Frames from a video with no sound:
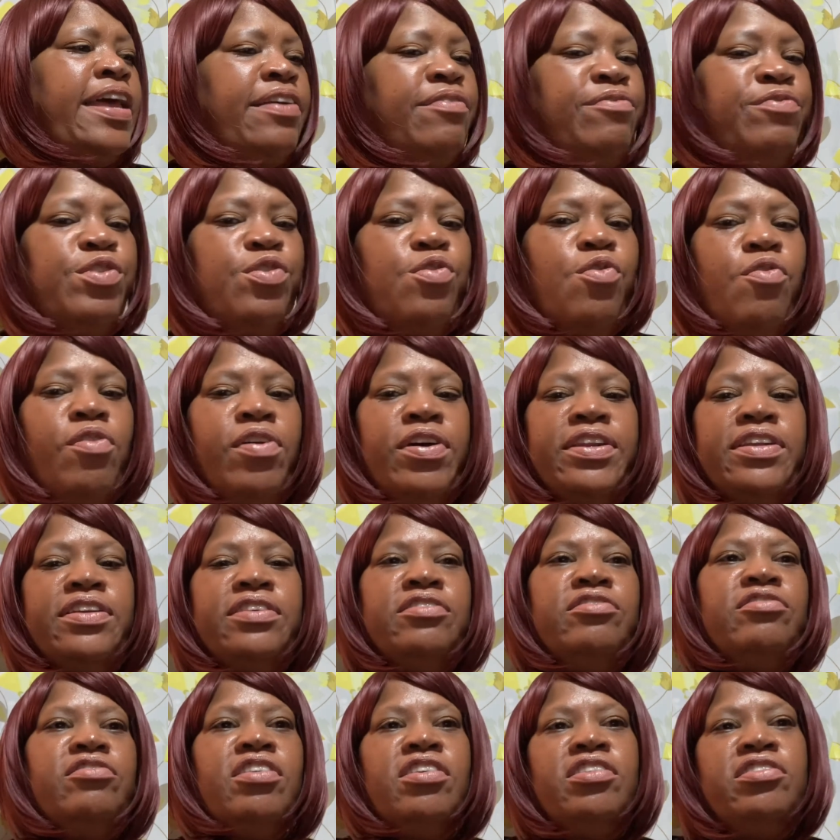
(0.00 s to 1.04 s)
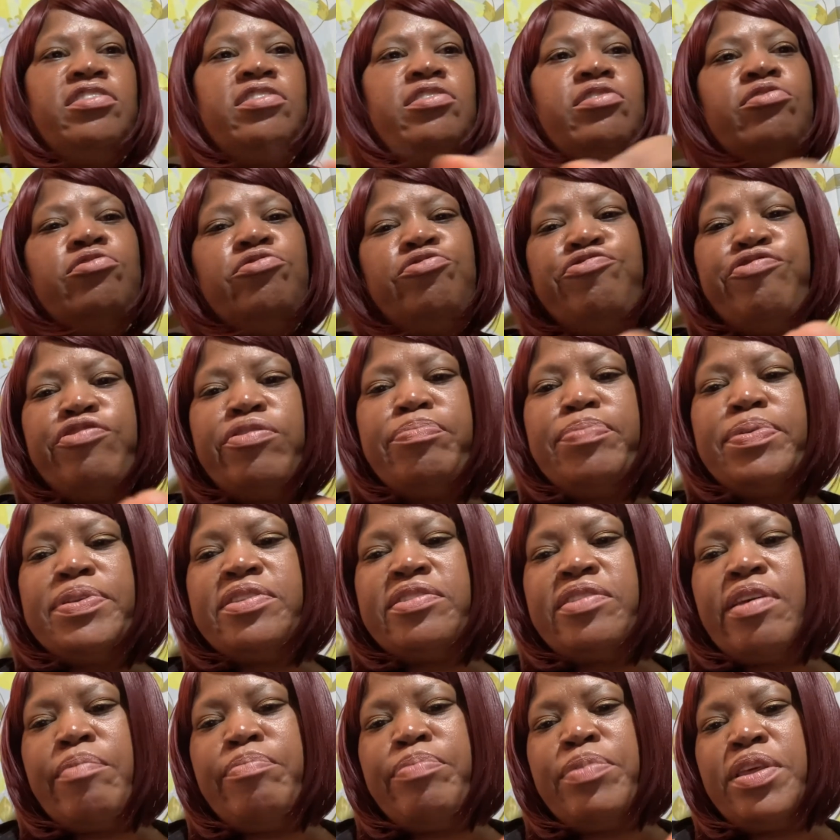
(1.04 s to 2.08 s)
if you go on a little trip or
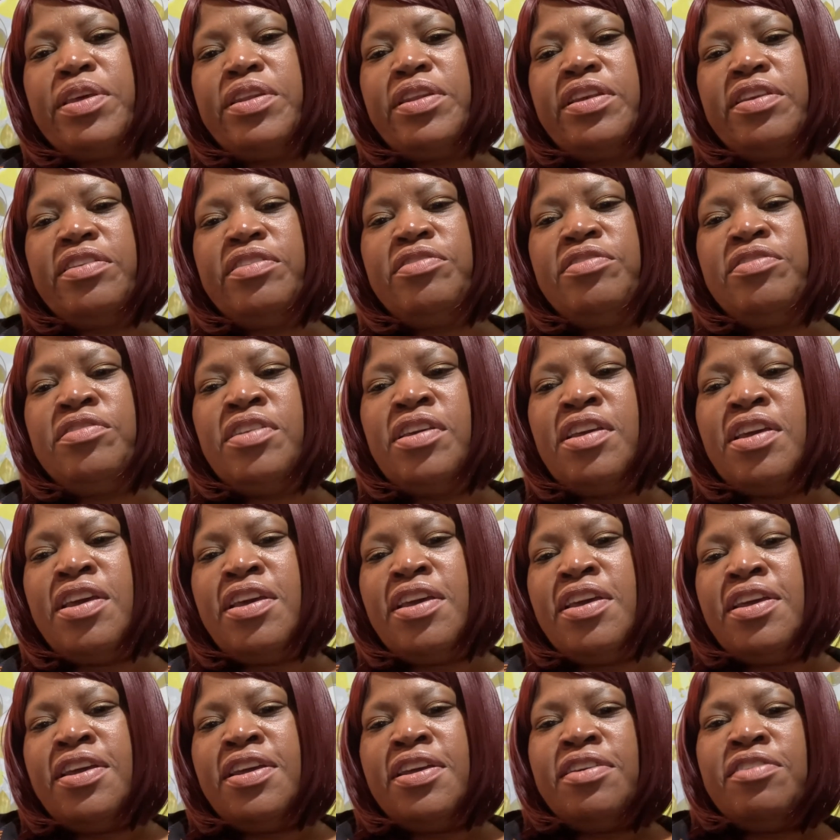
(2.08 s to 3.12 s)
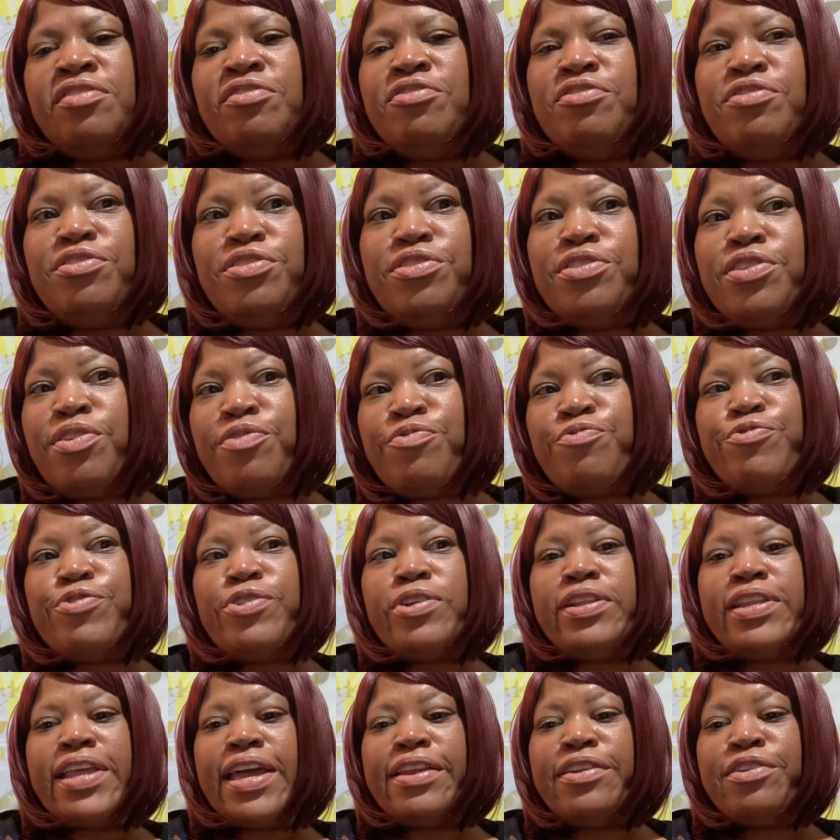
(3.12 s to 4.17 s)
something and you don't
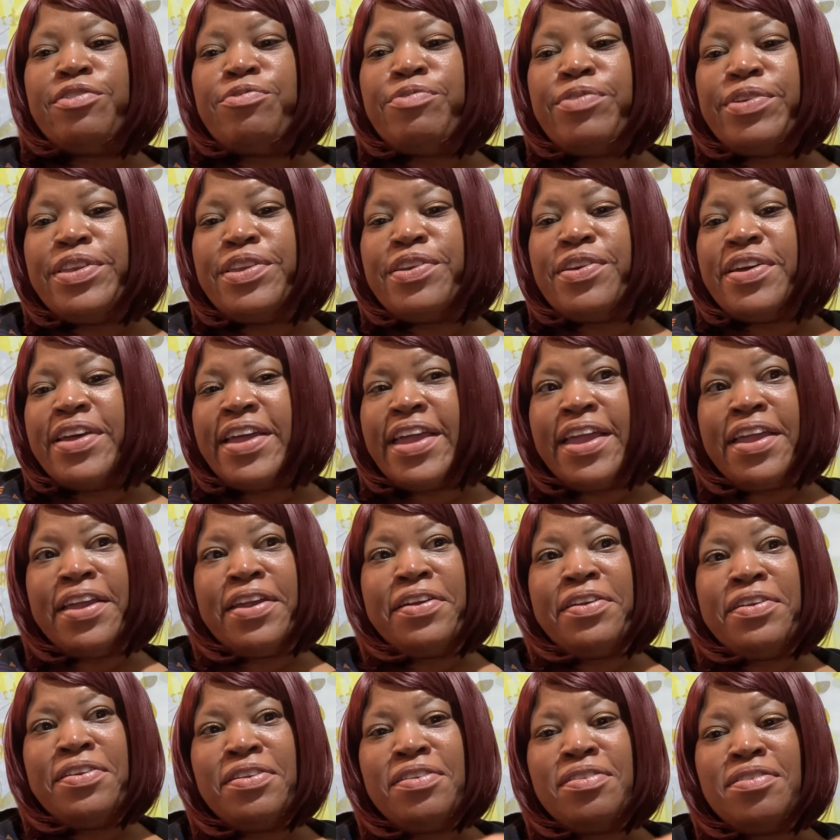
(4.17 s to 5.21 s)
feel like doing your hair,